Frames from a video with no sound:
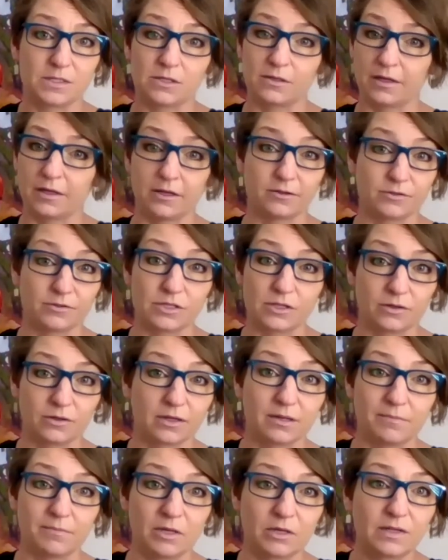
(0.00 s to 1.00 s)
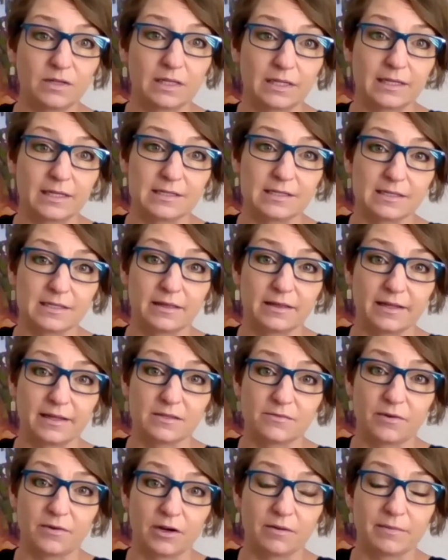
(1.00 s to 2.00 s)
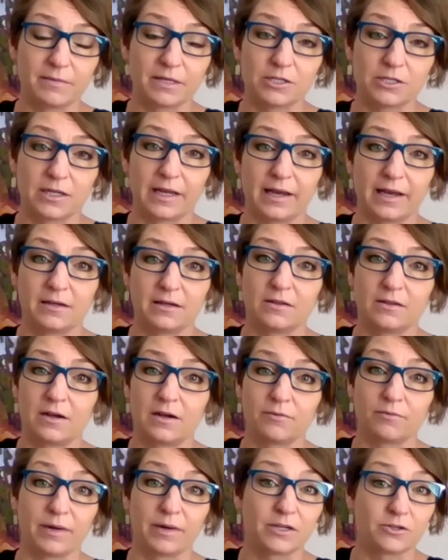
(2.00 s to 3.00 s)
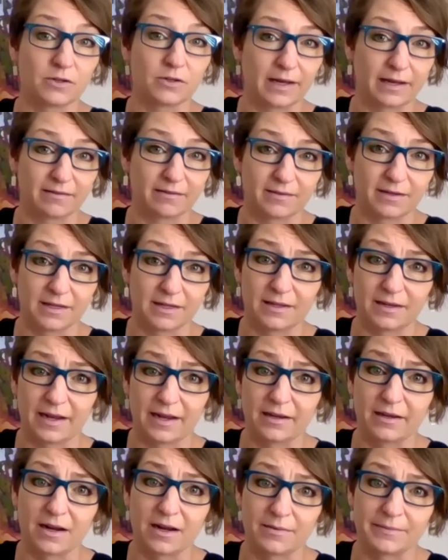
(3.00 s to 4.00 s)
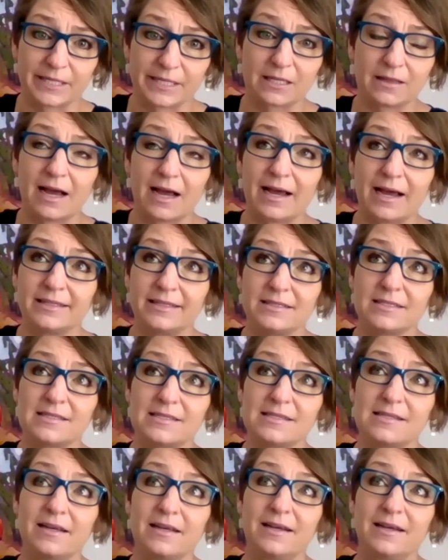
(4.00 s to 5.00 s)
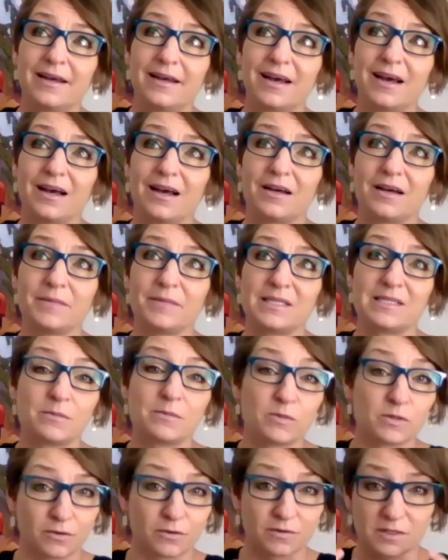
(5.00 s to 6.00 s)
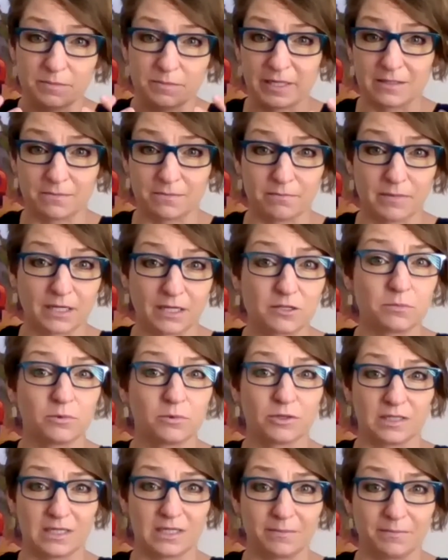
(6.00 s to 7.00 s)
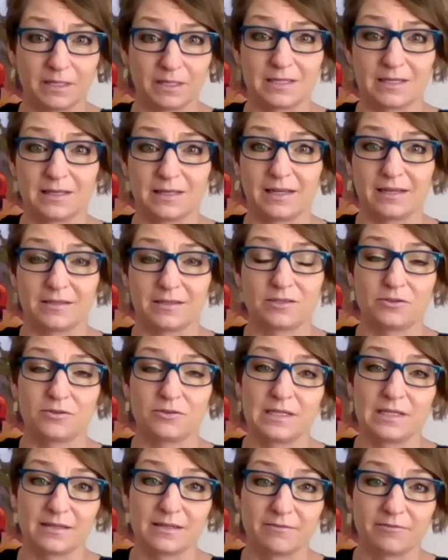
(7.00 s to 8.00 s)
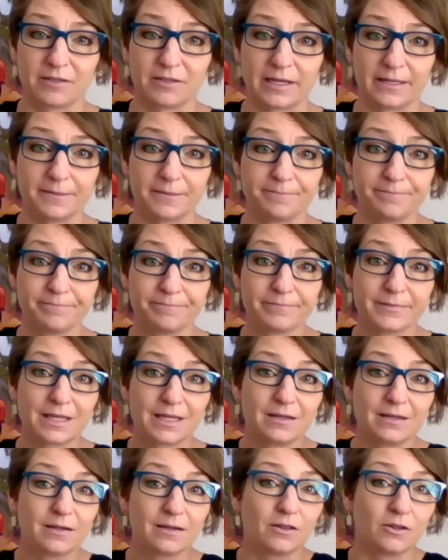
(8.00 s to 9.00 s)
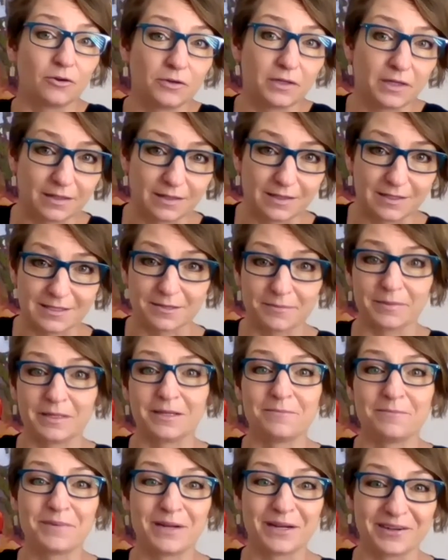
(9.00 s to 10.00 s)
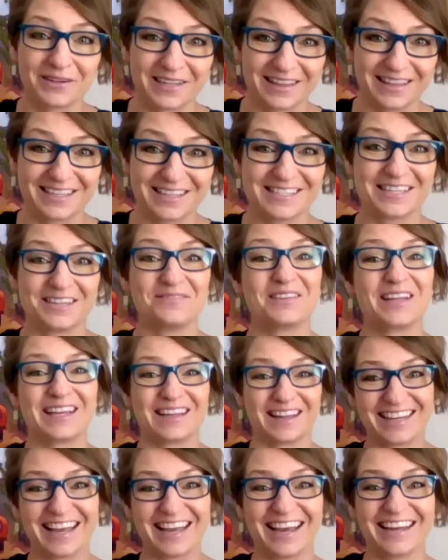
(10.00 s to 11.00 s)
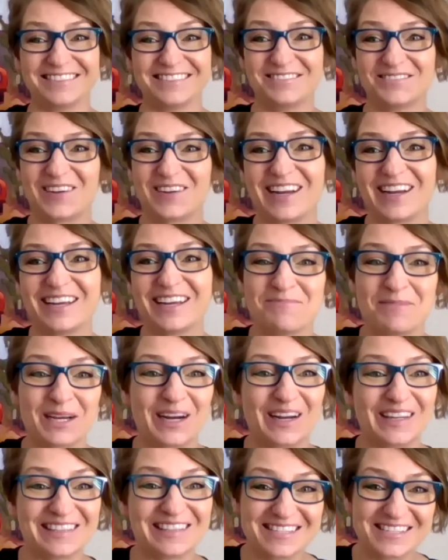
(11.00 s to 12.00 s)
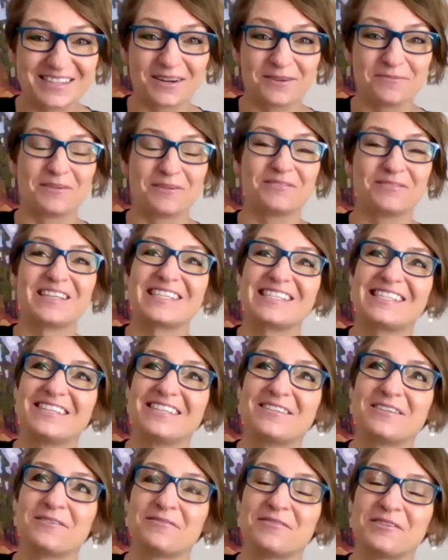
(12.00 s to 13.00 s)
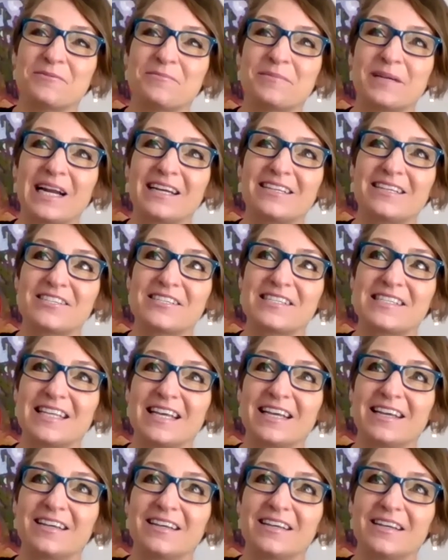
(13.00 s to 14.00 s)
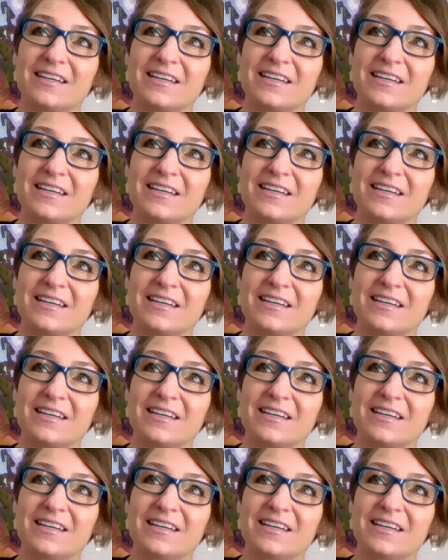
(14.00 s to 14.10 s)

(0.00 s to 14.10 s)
you know, certain communities. And that's very much, again, along racial, ethnic, and economic lines. And sort of speaks much more deeply to the histories of like colonialism and imperialism that, again, probably beyond the scope of this interview. But I just think